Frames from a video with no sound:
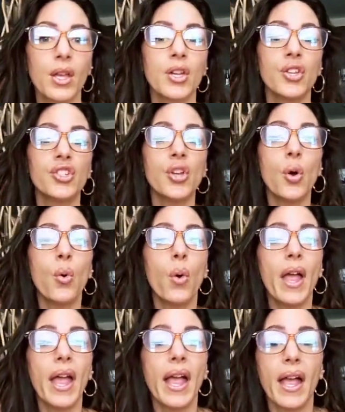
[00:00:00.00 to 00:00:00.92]

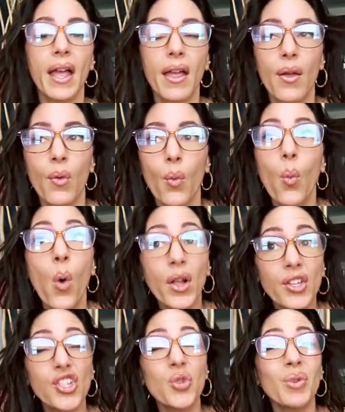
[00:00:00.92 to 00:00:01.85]
So
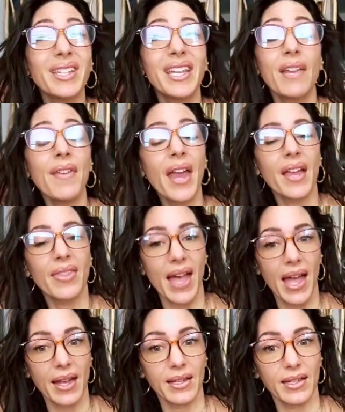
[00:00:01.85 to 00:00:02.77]
once you alleviate
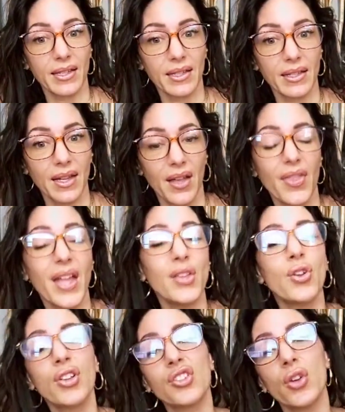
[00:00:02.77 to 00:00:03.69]
that, then
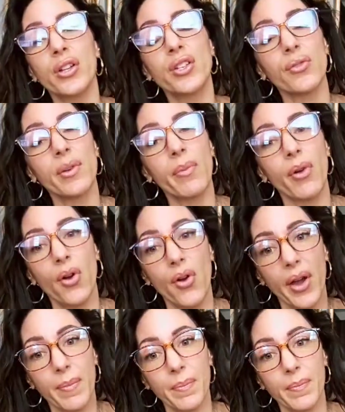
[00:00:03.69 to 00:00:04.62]
you can start to
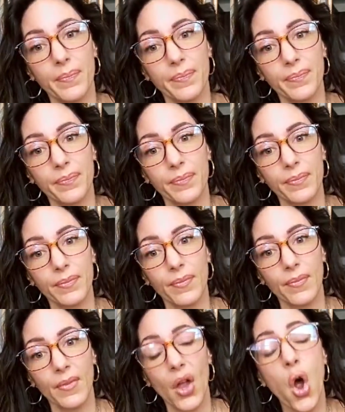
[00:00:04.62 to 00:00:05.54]
reprogram.
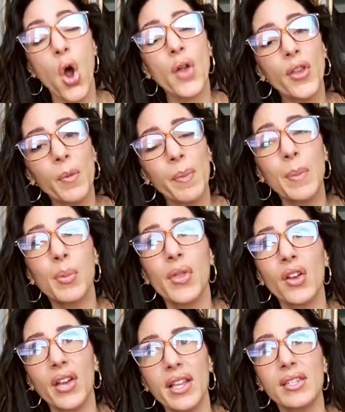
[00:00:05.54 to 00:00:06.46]
Are there people
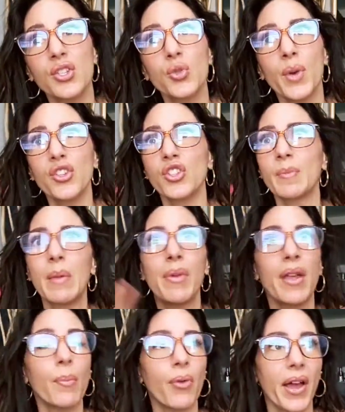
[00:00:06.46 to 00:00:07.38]
that are in situations, maybe
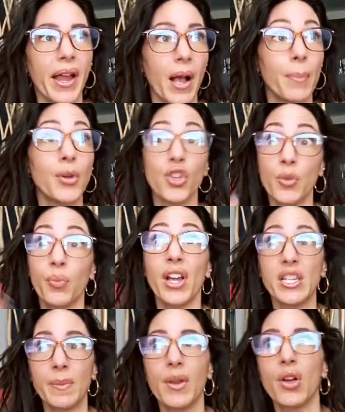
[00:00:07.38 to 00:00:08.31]
at a breakup, you're
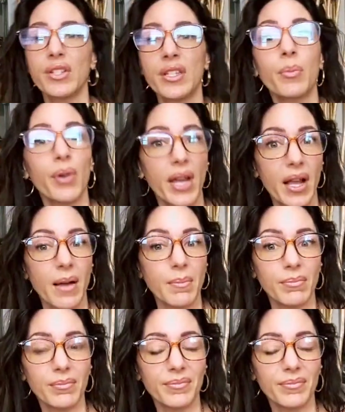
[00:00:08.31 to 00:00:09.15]
depressed because of the breakup?